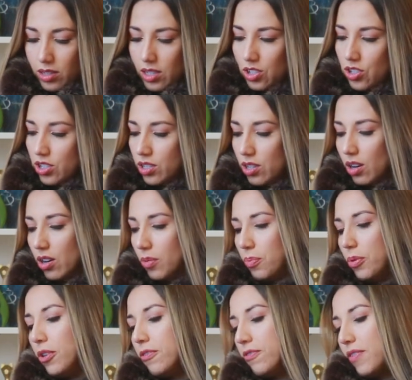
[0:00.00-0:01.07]
stitches are
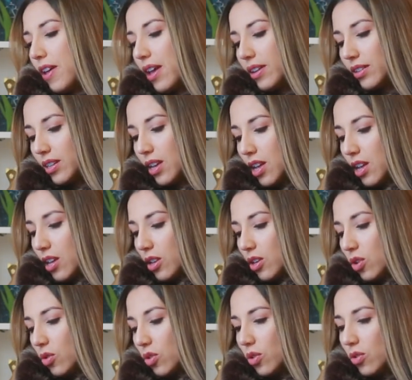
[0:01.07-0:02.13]
perfect,
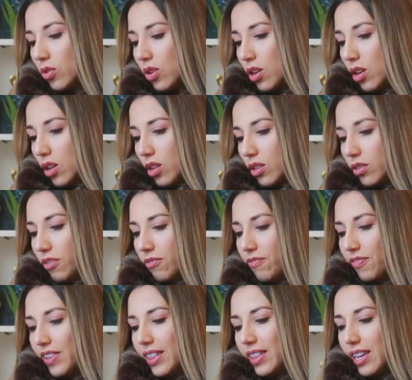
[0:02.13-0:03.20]
you know, the
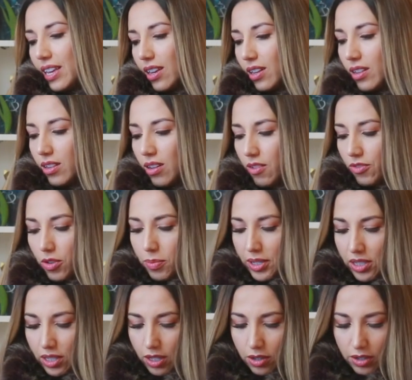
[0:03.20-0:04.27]
feeling of the
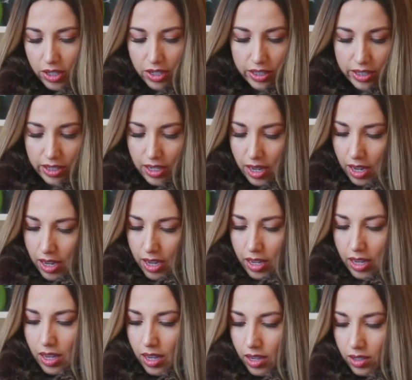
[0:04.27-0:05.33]
materials
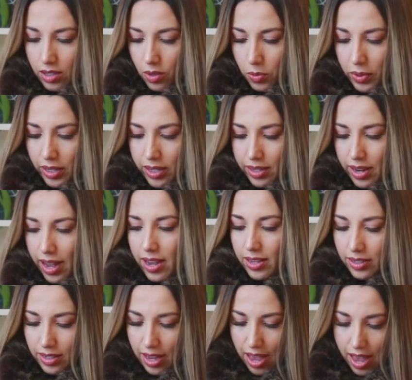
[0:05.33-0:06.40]
is really
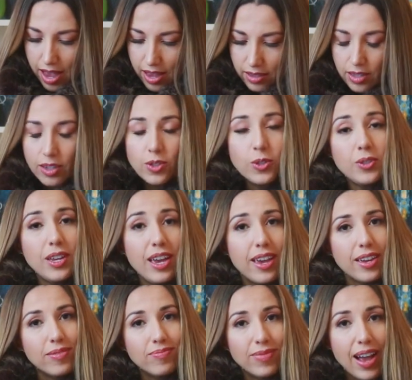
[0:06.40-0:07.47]
nice. And
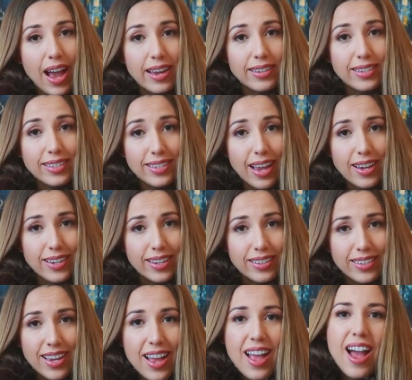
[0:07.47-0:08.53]
today I decided
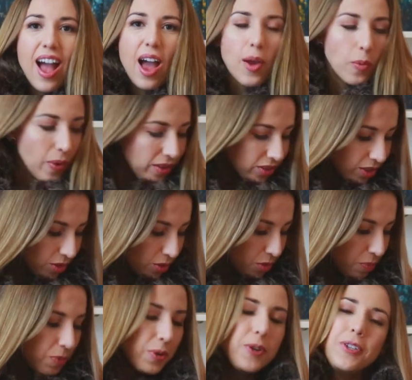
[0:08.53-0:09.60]
I wanted
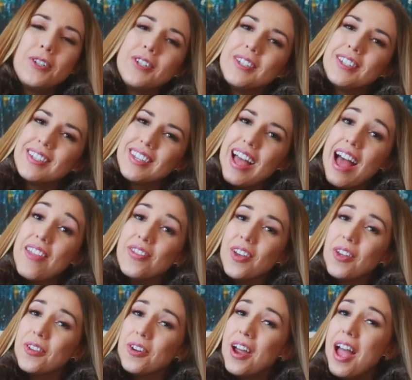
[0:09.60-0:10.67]
to purchase
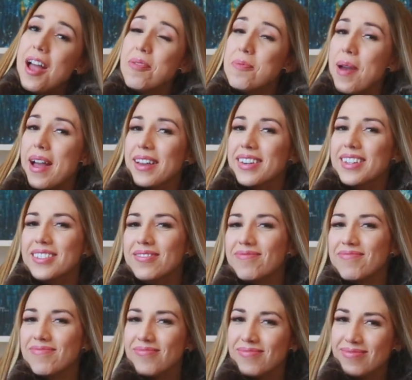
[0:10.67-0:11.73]
another handbag.
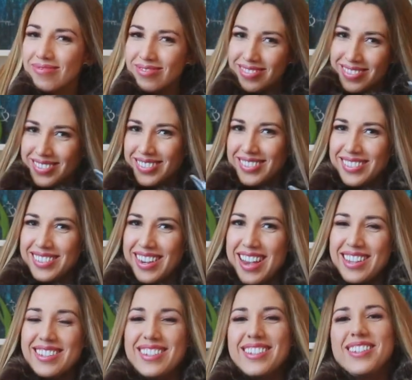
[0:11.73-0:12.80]

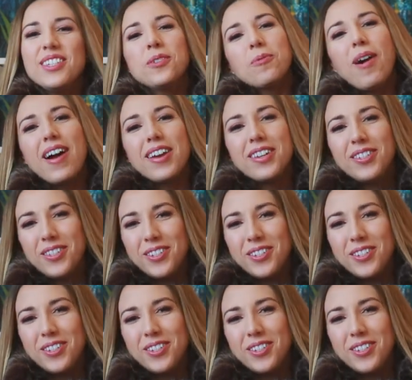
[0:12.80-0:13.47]
And this is why